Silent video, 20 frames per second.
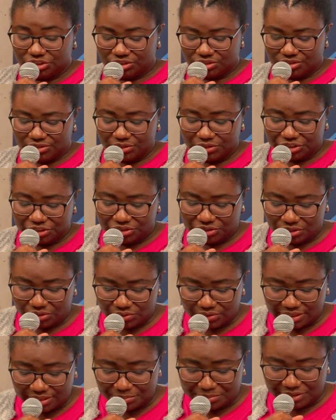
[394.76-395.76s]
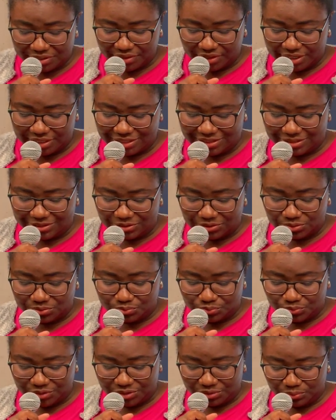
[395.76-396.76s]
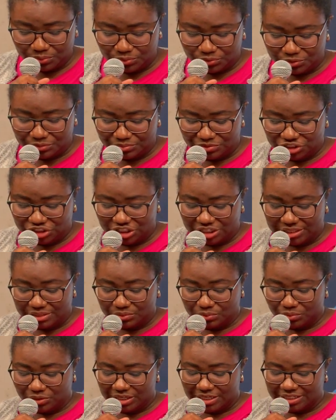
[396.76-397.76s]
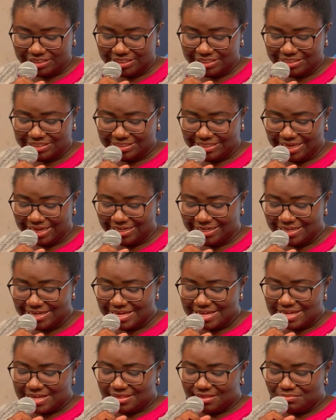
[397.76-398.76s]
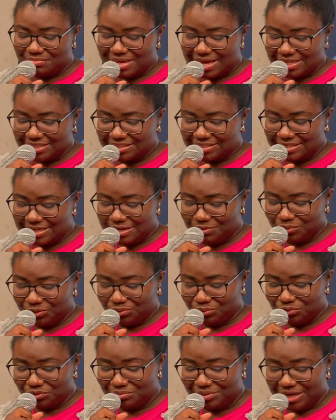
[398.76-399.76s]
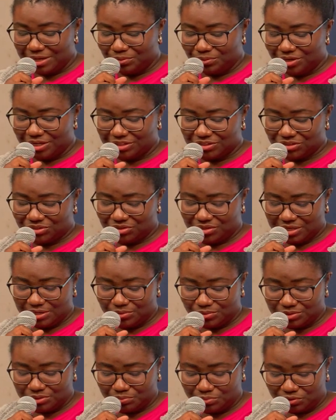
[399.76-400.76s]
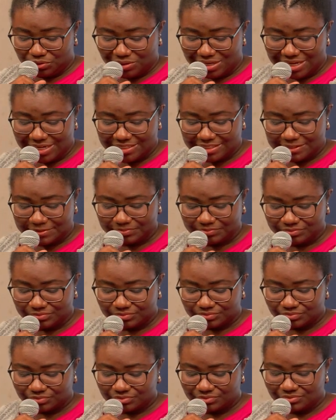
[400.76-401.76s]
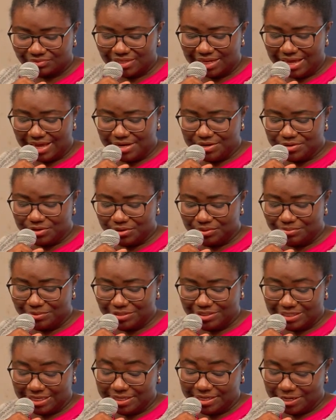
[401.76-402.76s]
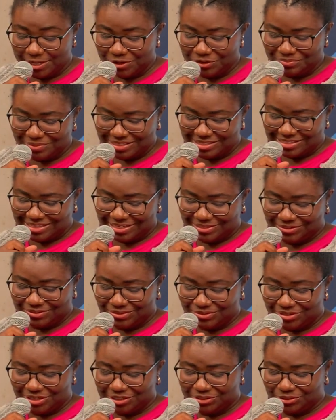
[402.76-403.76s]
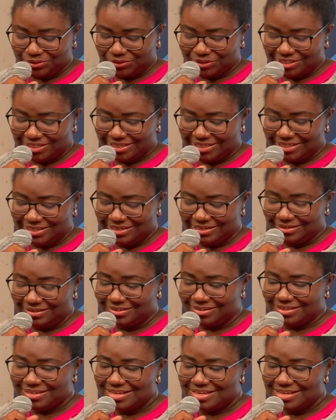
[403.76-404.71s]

So she told her mother-in-law with whom she had worked and said, "The man's name with whom I worked today was Boaz." And Naomi said to her daughter-in-law,